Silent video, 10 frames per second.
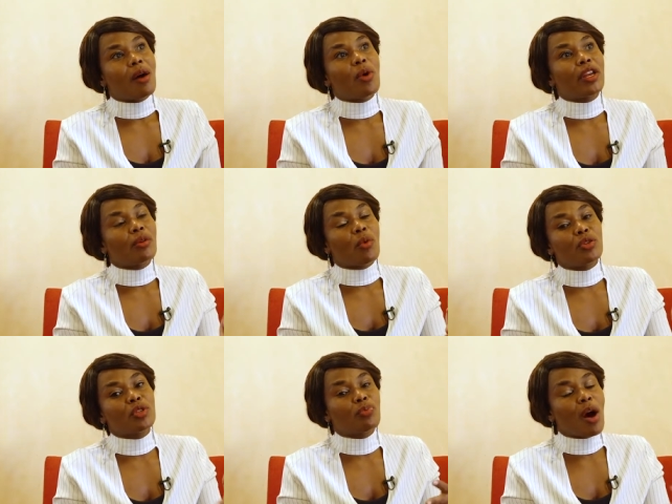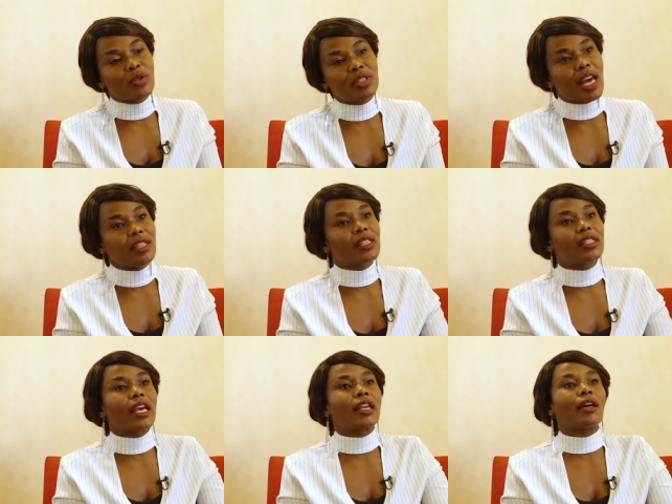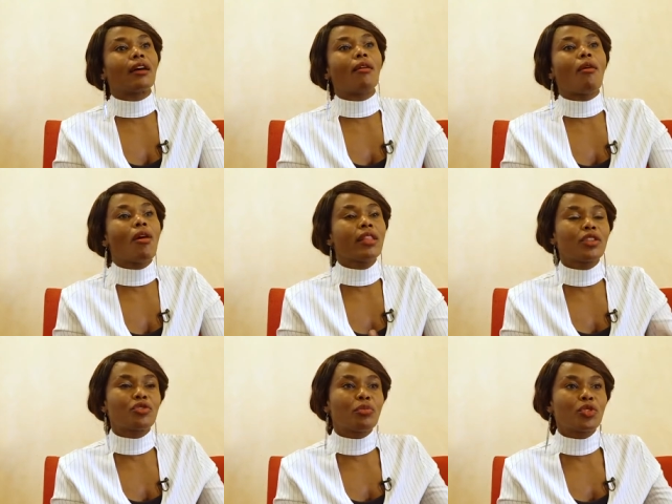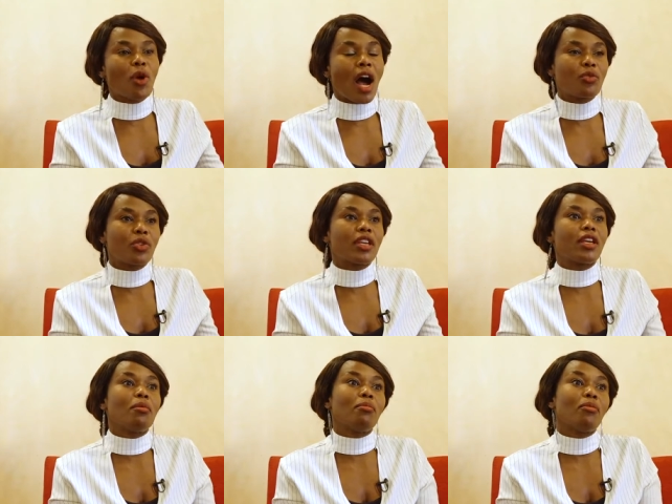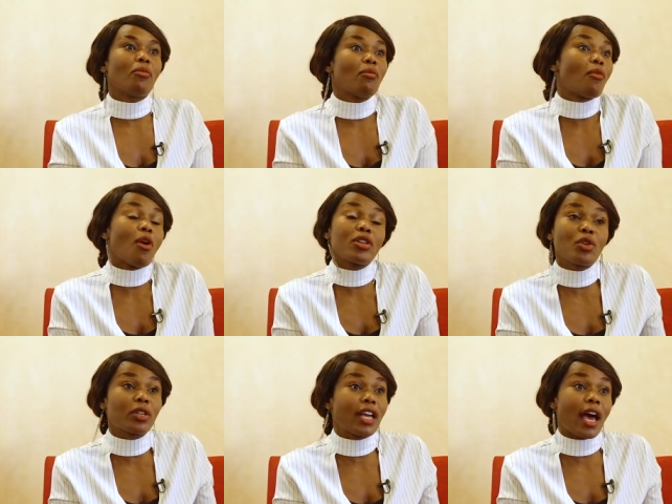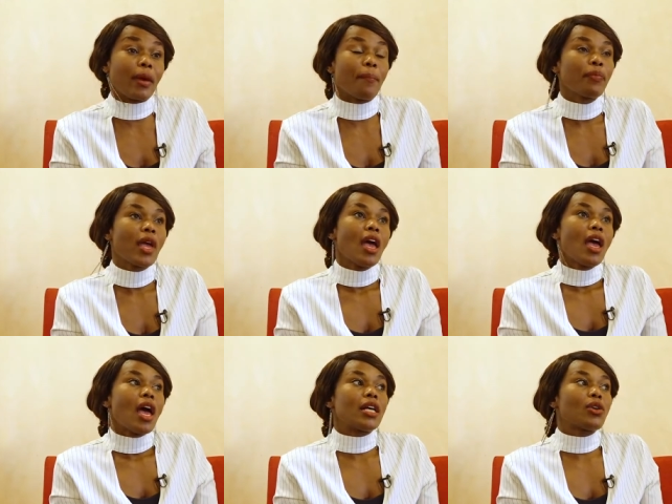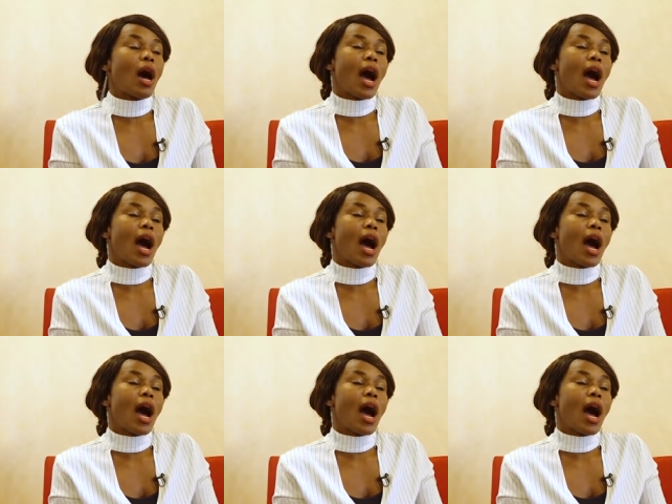When your spouse dies, it's like all the dreams you had with him also die. So I